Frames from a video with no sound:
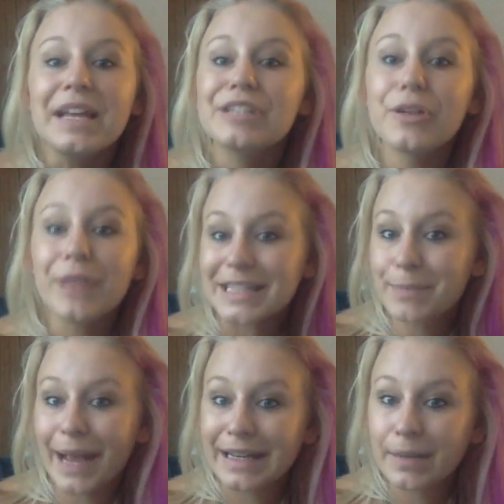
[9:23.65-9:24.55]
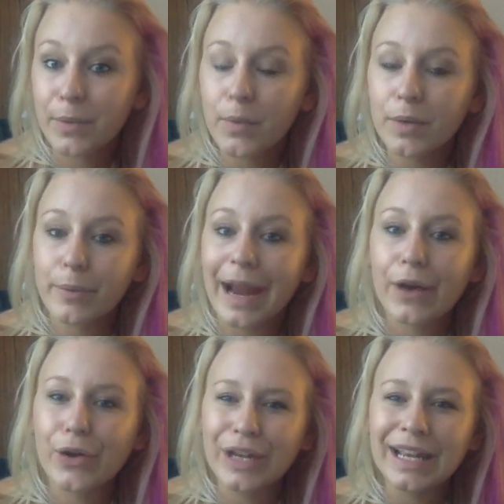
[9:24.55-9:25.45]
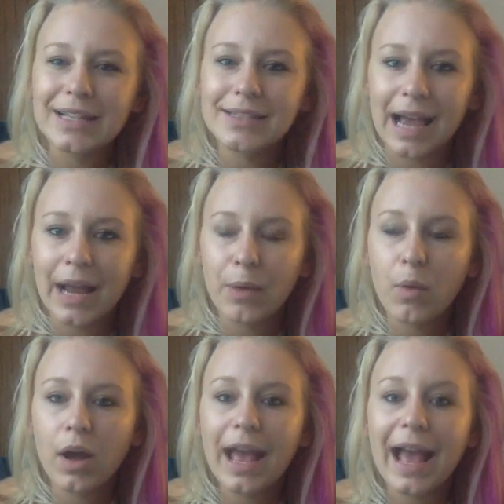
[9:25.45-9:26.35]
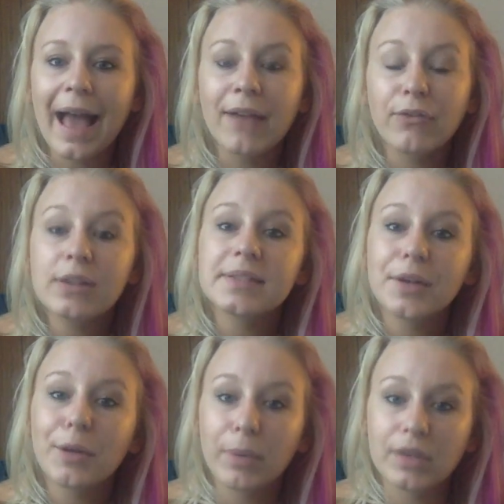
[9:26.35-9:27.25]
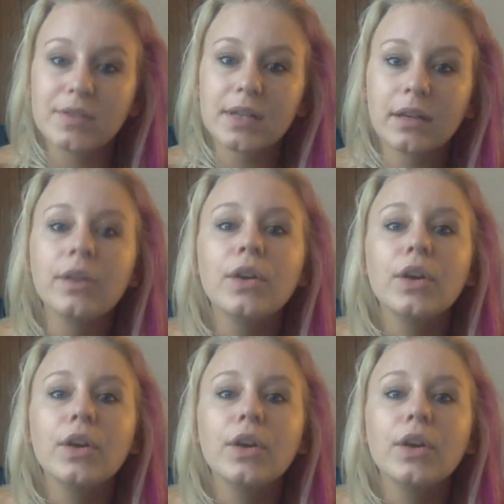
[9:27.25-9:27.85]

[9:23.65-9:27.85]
So that's my number one priority, is I want every single person